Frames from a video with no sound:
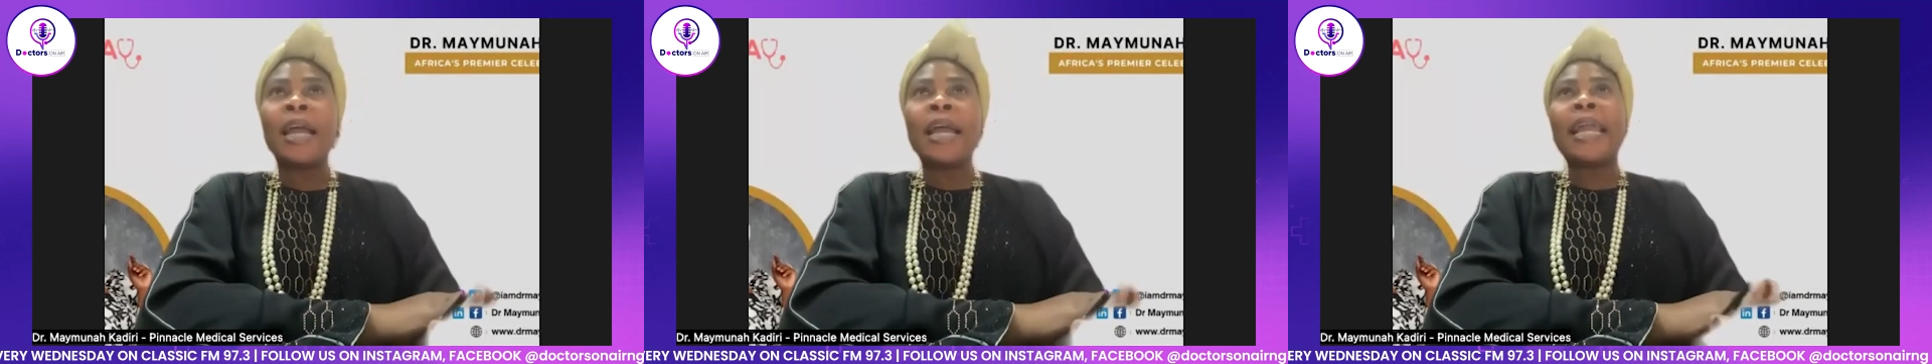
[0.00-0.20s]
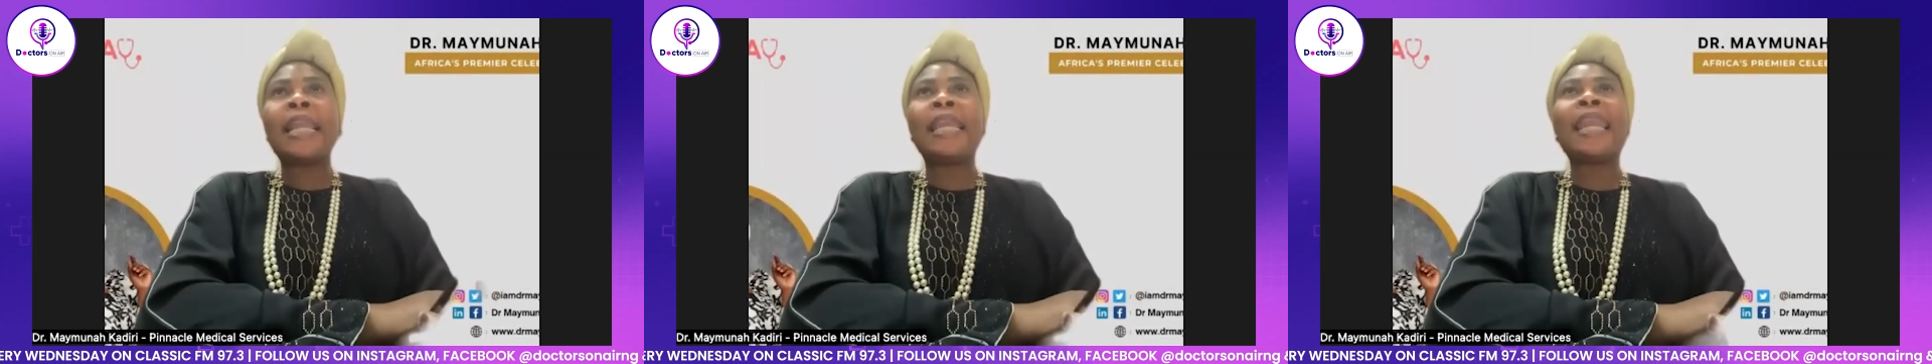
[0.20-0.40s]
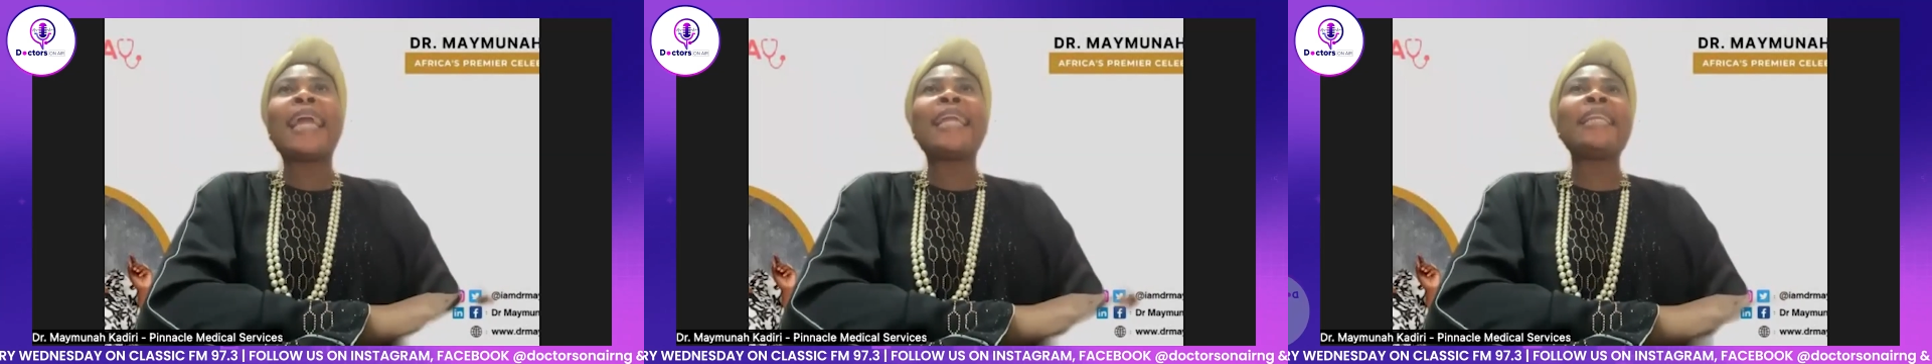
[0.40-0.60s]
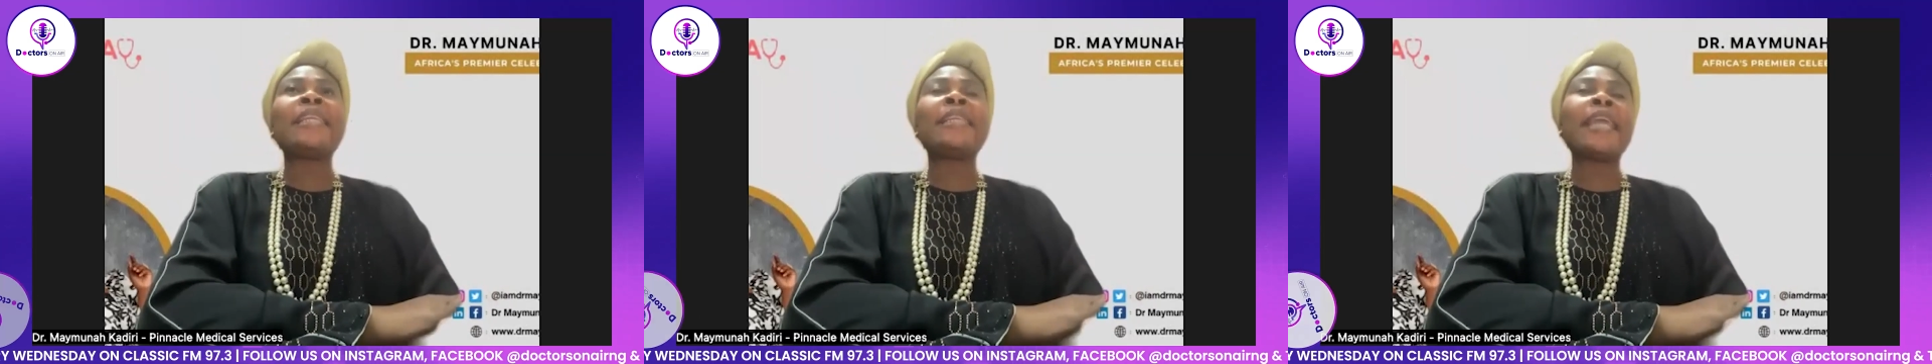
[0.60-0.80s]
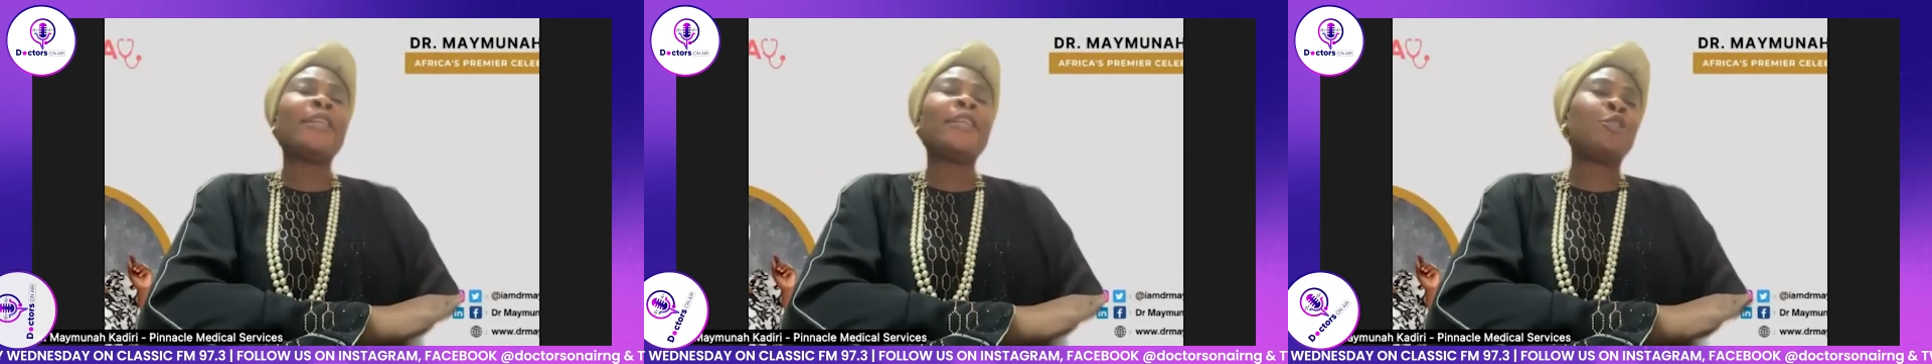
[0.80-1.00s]

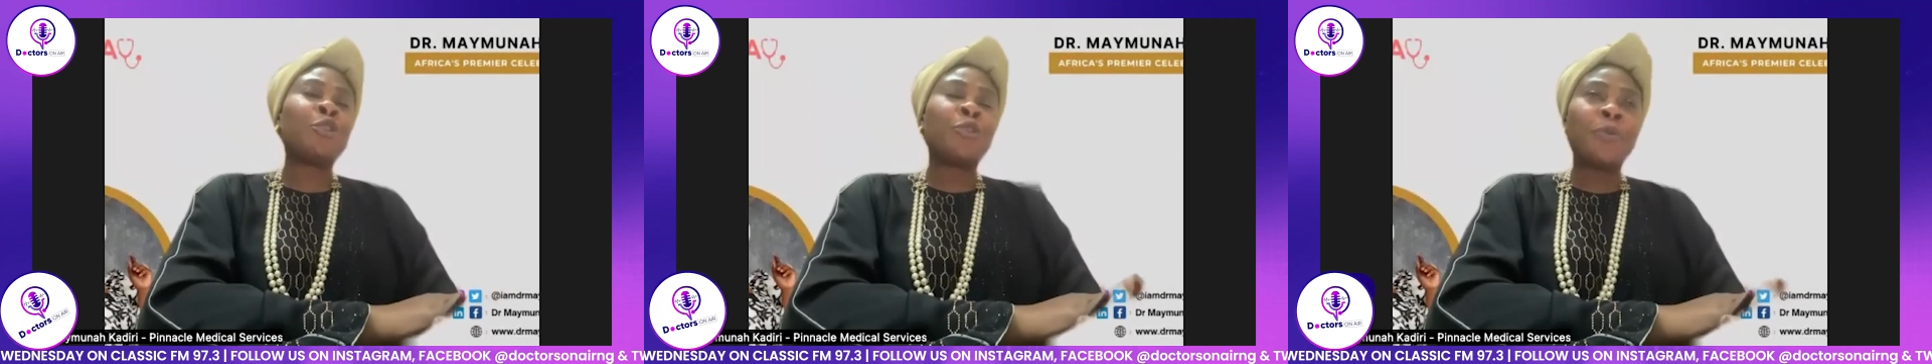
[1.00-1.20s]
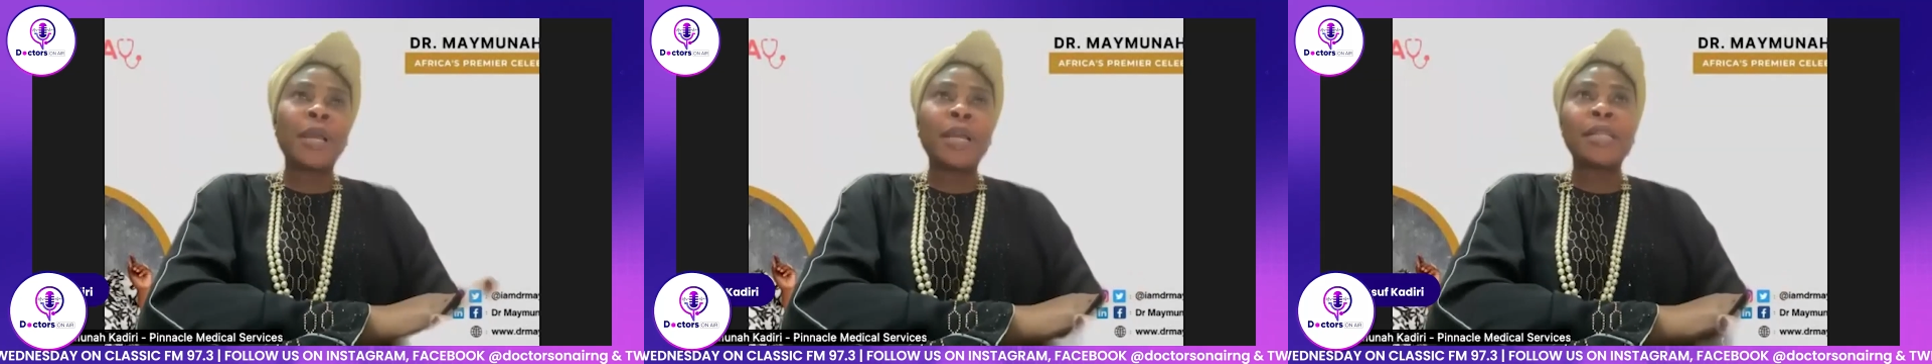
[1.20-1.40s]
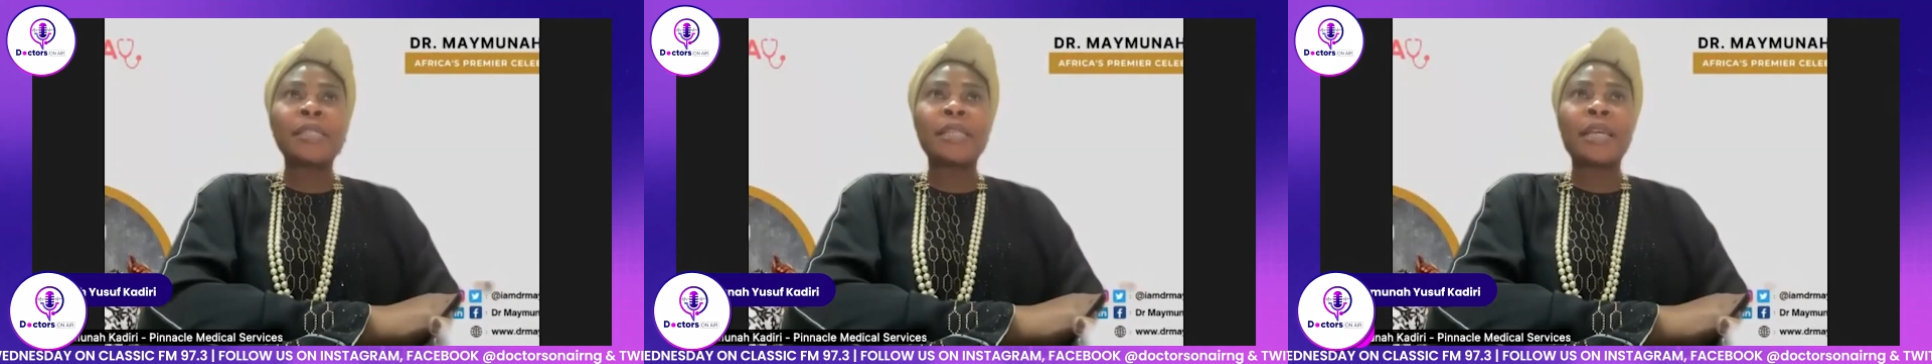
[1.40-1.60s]
enlightening Nigerians